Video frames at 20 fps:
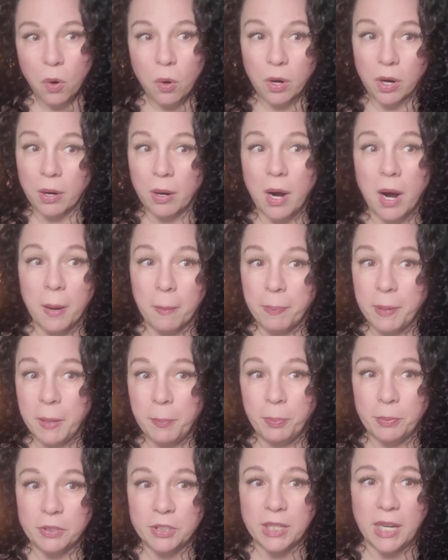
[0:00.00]
Or are
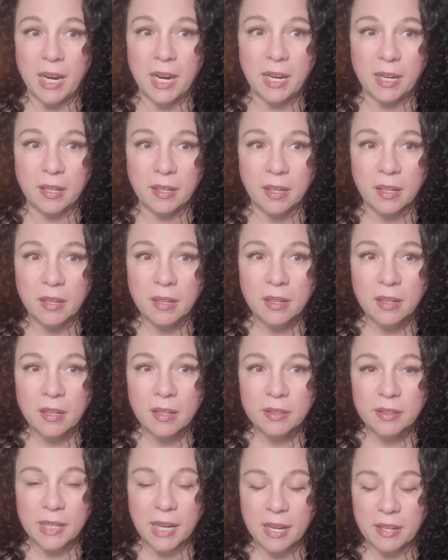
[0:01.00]
people saying
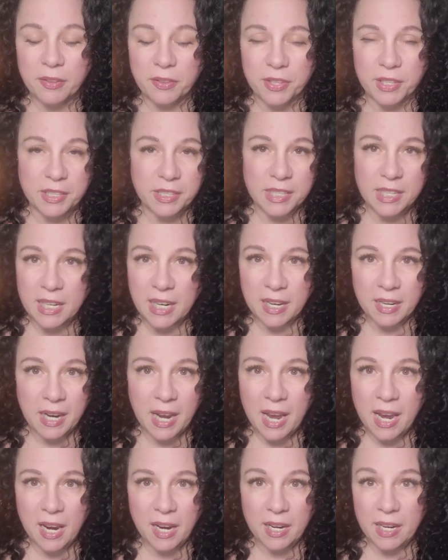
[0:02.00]
that the
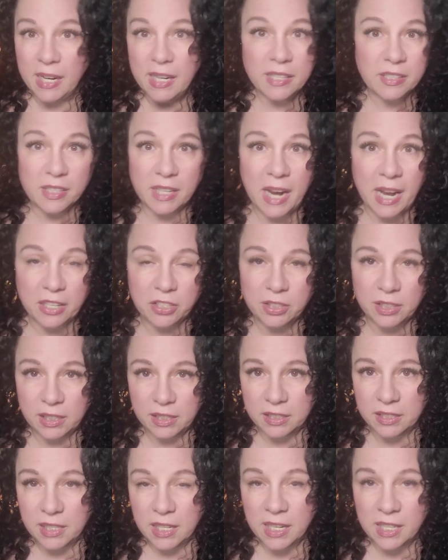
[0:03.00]
DNA isn't
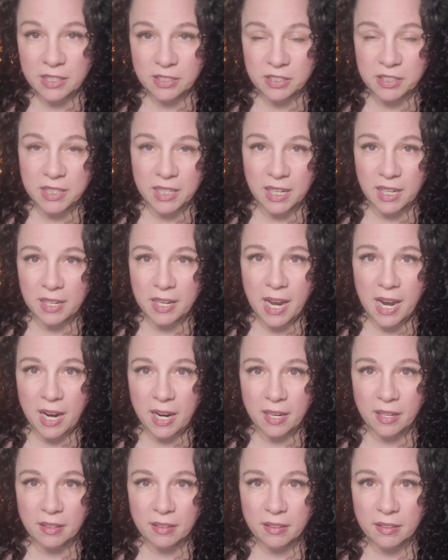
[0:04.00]
actually his
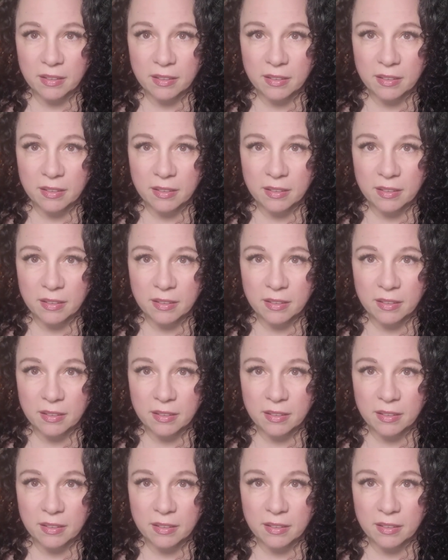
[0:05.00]
DNA?